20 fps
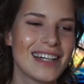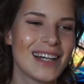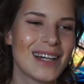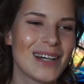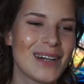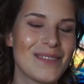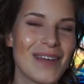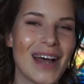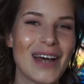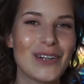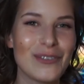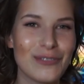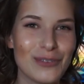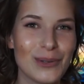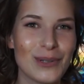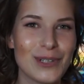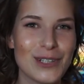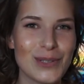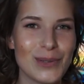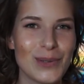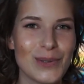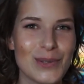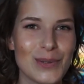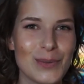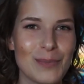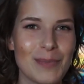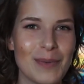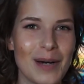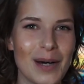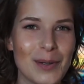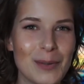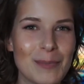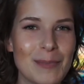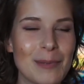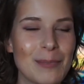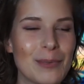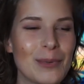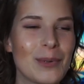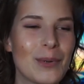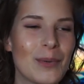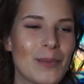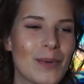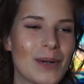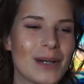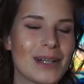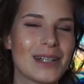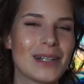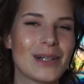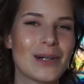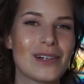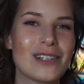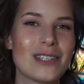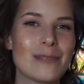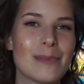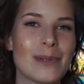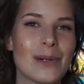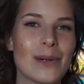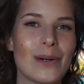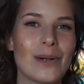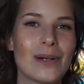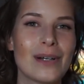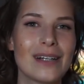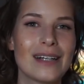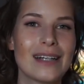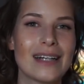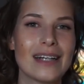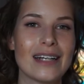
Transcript: and of course also other people who work in the hospital.